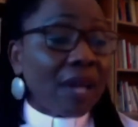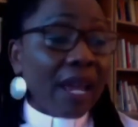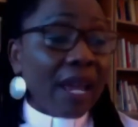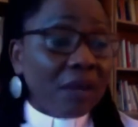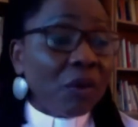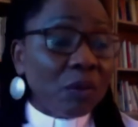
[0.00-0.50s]

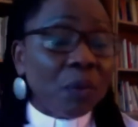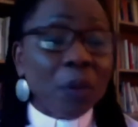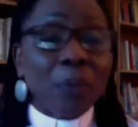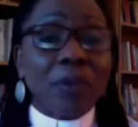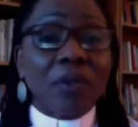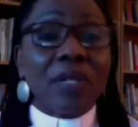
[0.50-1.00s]
I call
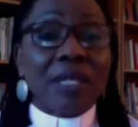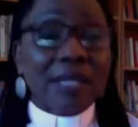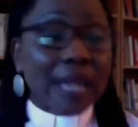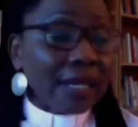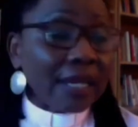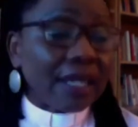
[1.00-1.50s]
people to the
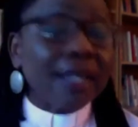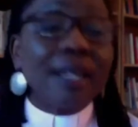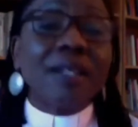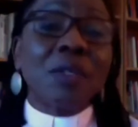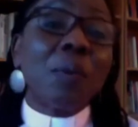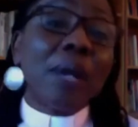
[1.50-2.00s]
side and
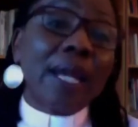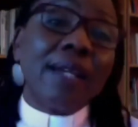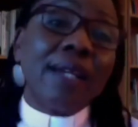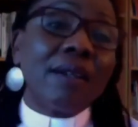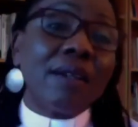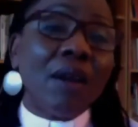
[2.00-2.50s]

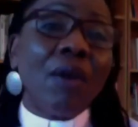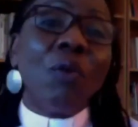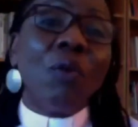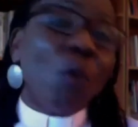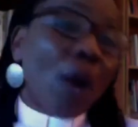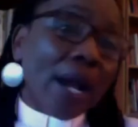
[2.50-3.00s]
explain
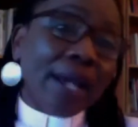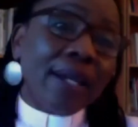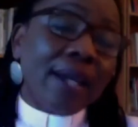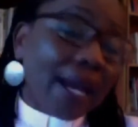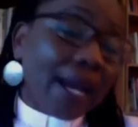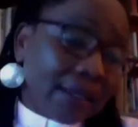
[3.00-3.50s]
why
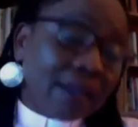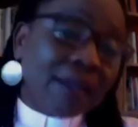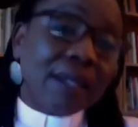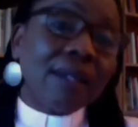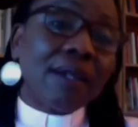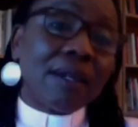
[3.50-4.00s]
I think